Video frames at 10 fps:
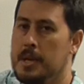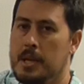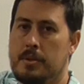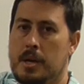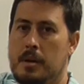
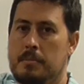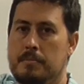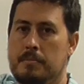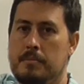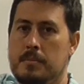methane.
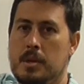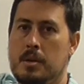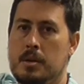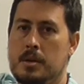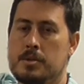
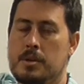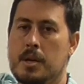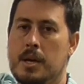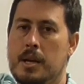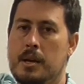So you
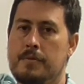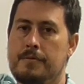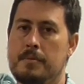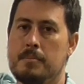can't have